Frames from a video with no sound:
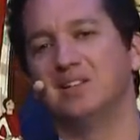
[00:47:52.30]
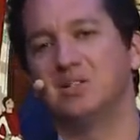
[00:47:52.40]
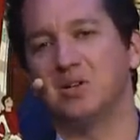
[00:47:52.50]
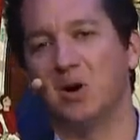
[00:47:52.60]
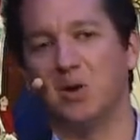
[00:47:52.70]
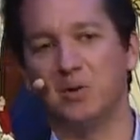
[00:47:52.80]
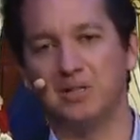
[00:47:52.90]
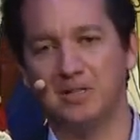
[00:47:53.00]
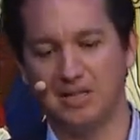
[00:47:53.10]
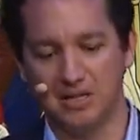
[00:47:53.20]
So
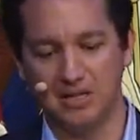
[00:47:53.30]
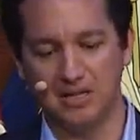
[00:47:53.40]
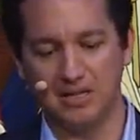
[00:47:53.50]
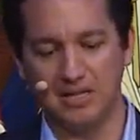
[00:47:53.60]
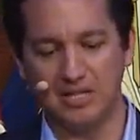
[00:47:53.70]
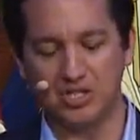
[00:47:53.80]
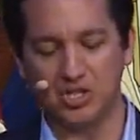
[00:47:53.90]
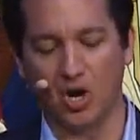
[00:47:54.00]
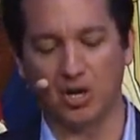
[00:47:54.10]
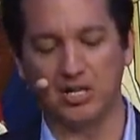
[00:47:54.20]
this
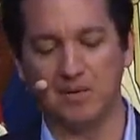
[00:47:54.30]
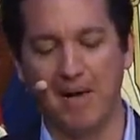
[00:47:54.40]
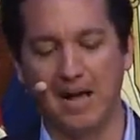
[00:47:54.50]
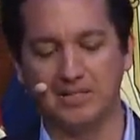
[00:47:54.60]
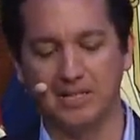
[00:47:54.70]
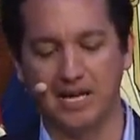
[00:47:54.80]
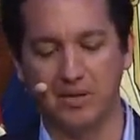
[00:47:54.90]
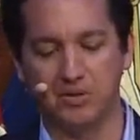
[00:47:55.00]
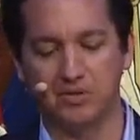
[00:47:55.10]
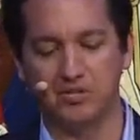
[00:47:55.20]
is harkening back to the
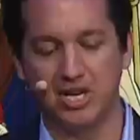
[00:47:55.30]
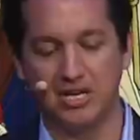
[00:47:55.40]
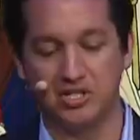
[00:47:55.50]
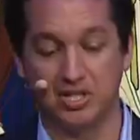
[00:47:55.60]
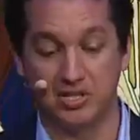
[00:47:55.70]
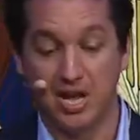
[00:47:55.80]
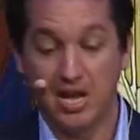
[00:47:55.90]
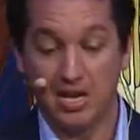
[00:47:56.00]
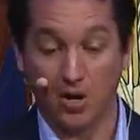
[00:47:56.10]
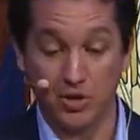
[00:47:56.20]
language of Genesis.
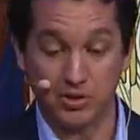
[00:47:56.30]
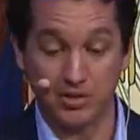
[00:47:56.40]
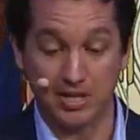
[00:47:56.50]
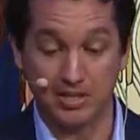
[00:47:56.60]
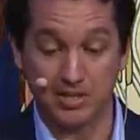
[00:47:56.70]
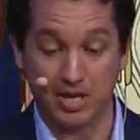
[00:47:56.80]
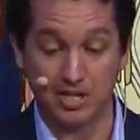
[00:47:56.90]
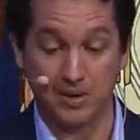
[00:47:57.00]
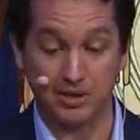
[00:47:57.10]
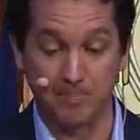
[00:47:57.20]
It also does this,
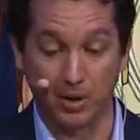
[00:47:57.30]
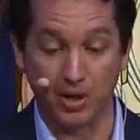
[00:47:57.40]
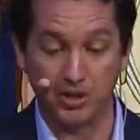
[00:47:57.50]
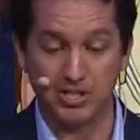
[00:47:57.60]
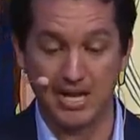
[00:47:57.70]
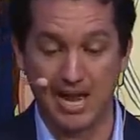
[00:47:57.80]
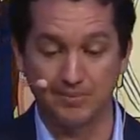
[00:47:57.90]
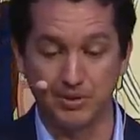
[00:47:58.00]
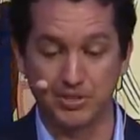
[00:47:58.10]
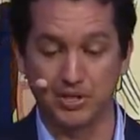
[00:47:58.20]
talks about the birds, the
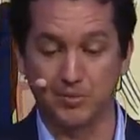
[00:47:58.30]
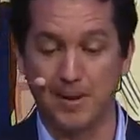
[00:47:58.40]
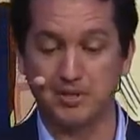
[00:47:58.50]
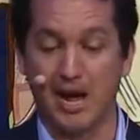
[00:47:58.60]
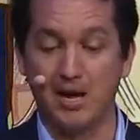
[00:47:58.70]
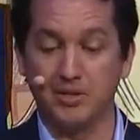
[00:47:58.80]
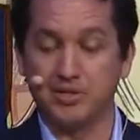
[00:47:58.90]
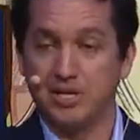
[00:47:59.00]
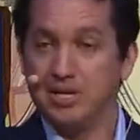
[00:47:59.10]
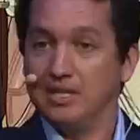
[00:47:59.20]
animals, and the
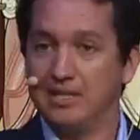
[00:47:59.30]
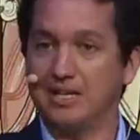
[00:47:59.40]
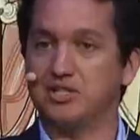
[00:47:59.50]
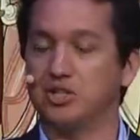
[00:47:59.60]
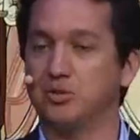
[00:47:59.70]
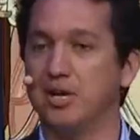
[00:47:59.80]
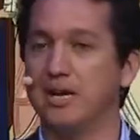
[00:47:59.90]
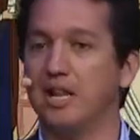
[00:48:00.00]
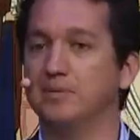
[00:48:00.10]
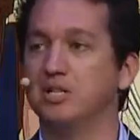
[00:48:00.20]
reptiles. That's the
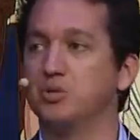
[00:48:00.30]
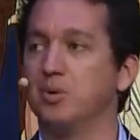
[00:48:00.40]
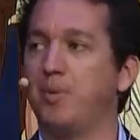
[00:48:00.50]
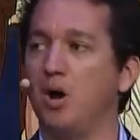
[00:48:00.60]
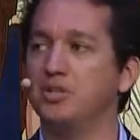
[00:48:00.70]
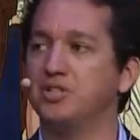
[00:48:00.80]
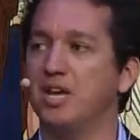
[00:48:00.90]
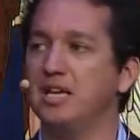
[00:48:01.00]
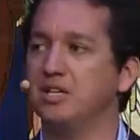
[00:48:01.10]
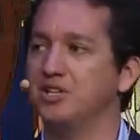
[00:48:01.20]
created elements. So what Paul is
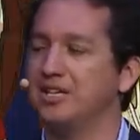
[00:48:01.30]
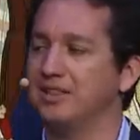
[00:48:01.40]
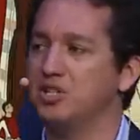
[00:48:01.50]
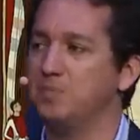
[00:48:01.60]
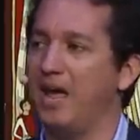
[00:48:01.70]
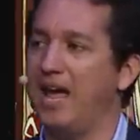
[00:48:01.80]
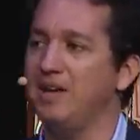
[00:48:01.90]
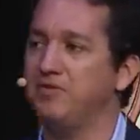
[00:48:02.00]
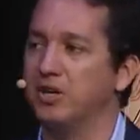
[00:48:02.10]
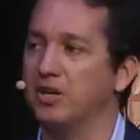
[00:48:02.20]
saying here is that this
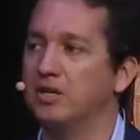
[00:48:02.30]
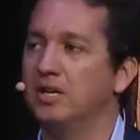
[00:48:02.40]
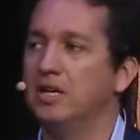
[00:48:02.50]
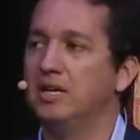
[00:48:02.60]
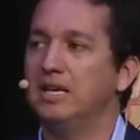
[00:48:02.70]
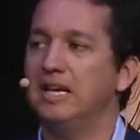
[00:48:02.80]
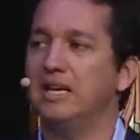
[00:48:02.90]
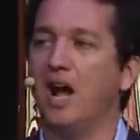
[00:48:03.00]
behavior it